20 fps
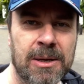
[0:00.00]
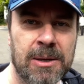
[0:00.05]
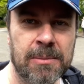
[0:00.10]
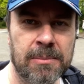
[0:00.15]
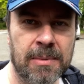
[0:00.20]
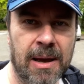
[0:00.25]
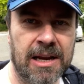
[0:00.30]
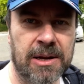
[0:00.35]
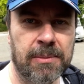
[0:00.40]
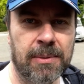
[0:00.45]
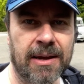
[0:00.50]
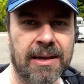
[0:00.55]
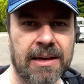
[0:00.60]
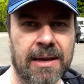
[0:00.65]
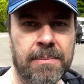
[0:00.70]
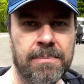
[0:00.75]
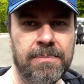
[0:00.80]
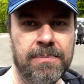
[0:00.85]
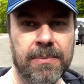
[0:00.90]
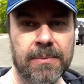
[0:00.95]
Anyway,
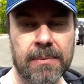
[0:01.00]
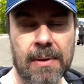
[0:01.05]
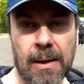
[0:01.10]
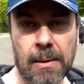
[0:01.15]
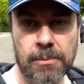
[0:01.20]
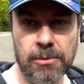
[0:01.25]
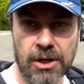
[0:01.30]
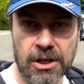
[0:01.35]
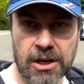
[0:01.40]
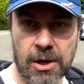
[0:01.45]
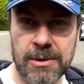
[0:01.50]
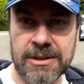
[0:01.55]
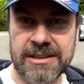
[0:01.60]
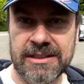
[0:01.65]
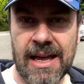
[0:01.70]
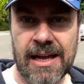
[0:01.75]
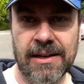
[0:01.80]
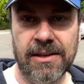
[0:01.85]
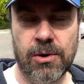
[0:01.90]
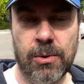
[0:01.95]
I'm going to go
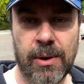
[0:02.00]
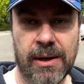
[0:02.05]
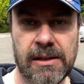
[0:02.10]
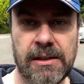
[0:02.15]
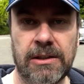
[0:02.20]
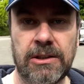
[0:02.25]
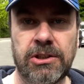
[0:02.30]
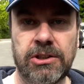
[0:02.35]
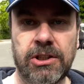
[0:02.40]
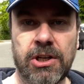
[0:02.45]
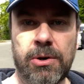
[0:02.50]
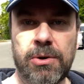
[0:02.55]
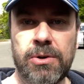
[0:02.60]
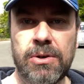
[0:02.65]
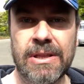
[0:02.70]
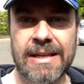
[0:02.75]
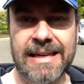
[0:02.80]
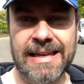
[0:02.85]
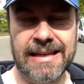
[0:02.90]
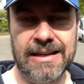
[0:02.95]
inside, quickly show
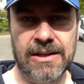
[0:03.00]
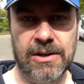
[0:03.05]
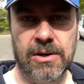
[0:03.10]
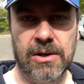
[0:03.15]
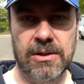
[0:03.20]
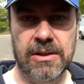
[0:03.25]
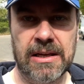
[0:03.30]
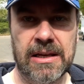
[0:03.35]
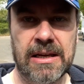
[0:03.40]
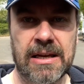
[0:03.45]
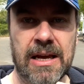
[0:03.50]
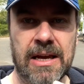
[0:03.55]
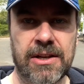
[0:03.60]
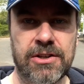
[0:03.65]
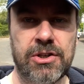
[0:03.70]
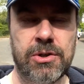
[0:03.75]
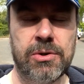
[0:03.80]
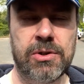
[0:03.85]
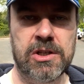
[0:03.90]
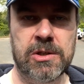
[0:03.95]
you the
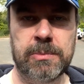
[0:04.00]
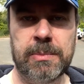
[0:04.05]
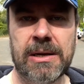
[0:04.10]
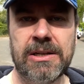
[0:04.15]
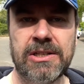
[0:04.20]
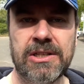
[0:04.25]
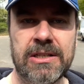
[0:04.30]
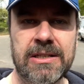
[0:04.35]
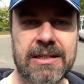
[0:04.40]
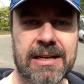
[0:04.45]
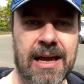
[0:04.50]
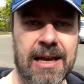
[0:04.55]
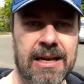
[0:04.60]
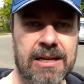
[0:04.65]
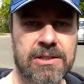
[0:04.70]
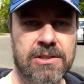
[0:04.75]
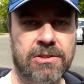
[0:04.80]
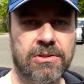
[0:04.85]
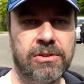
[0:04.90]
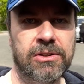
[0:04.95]
new suspension that
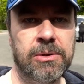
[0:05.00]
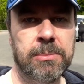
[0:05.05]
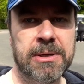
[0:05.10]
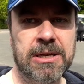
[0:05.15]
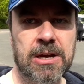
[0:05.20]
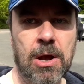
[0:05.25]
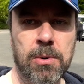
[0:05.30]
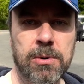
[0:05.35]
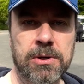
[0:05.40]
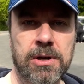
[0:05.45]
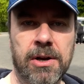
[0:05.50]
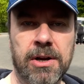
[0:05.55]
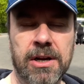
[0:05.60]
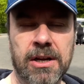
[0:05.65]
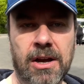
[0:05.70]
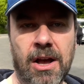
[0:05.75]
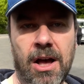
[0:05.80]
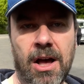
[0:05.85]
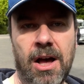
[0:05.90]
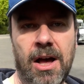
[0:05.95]
is going to be going on the
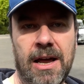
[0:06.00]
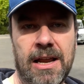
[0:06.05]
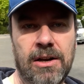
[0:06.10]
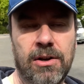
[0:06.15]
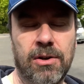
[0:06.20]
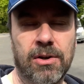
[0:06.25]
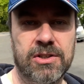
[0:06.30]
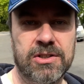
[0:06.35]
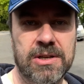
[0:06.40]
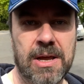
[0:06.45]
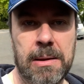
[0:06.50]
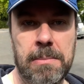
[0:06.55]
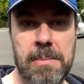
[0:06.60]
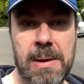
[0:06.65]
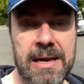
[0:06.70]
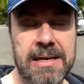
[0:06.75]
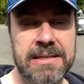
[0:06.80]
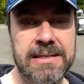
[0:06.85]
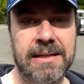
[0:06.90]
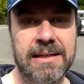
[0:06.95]
car. It looks
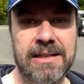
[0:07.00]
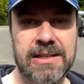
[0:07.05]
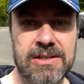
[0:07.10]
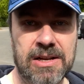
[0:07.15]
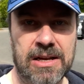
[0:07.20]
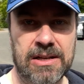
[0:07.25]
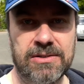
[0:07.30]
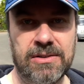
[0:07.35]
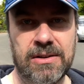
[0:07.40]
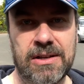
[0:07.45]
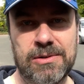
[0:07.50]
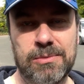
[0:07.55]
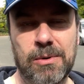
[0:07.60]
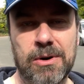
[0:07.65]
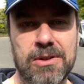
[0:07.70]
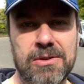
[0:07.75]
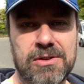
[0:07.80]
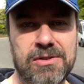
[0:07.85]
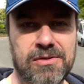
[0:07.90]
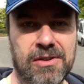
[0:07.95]
amazing. It's one of
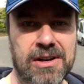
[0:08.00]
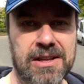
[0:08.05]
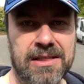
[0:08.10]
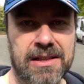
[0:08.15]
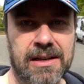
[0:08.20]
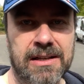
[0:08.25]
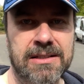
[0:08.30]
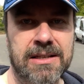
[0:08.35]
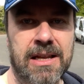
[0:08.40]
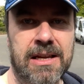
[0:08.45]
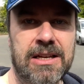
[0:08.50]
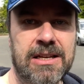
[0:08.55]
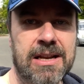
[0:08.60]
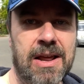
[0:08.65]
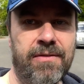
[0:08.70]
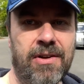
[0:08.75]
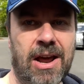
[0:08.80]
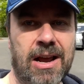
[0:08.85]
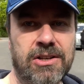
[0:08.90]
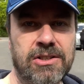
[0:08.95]
those funny things that you
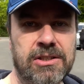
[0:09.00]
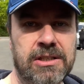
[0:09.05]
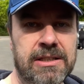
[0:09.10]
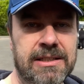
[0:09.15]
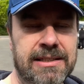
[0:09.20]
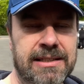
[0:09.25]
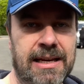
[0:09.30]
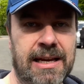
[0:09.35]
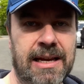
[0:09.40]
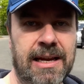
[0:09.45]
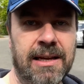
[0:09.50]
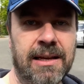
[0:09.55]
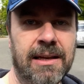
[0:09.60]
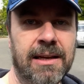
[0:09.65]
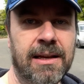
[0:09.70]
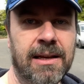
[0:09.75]
never actually see it.